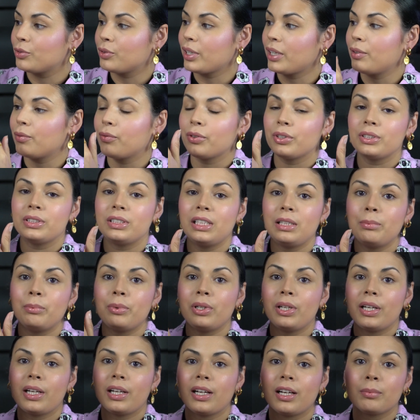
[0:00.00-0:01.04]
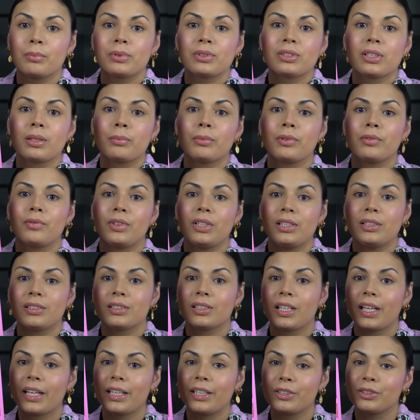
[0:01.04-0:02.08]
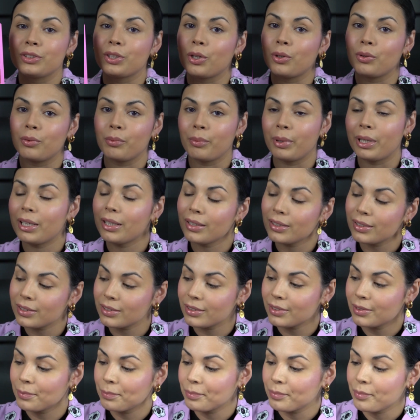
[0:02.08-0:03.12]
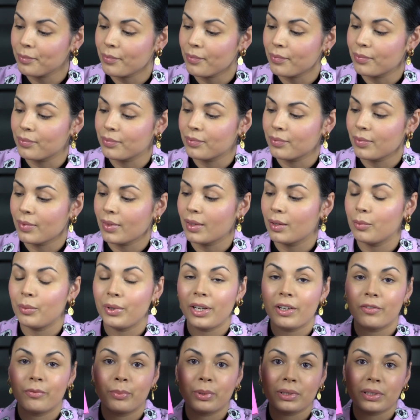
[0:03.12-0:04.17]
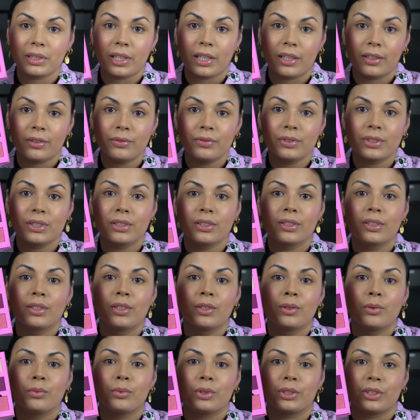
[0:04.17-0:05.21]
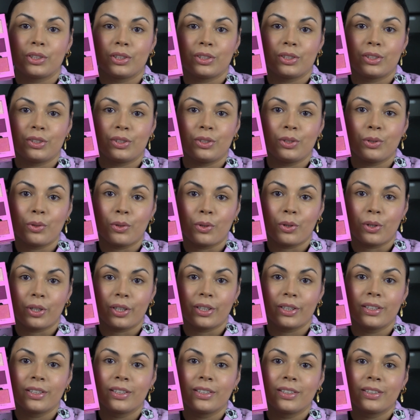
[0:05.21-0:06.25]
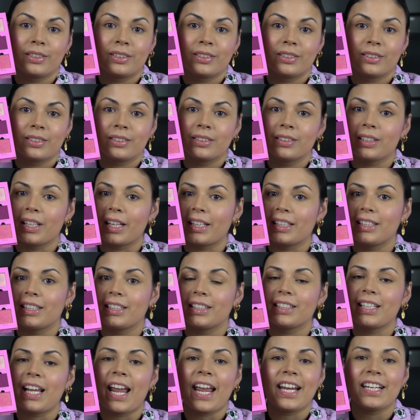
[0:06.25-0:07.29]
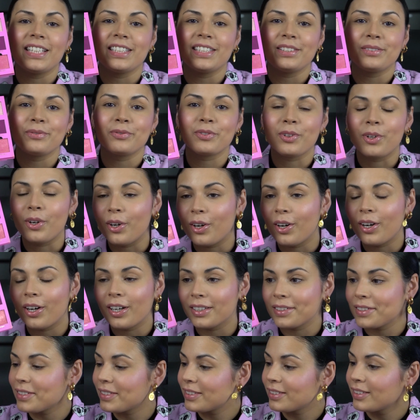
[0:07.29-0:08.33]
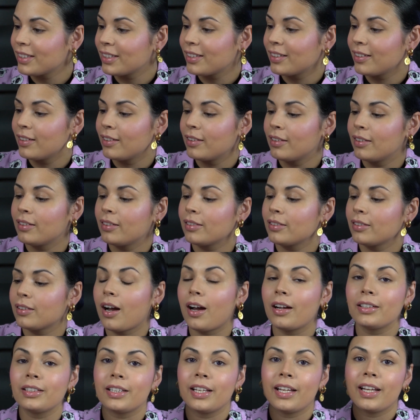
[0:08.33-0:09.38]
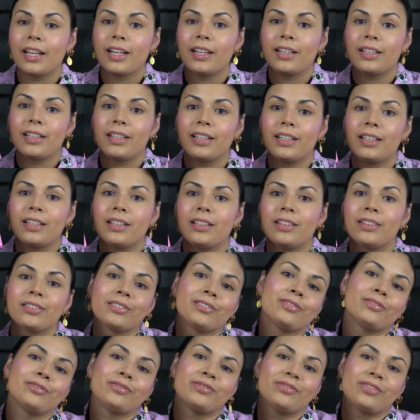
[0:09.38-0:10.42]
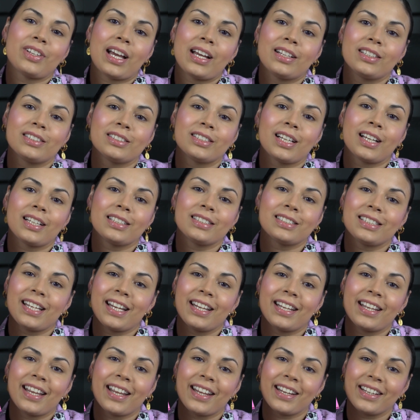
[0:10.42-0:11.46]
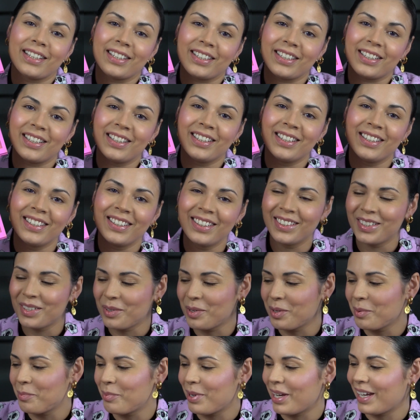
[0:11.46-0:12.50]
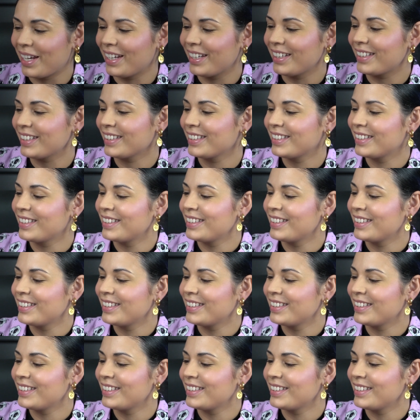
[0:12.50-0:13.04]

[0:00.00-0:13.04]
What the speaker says: great for deepening up some of these lighter tone pinks. We have Beloved, which is your like candy floss, cotton candy, Valentine's Day candy, pink.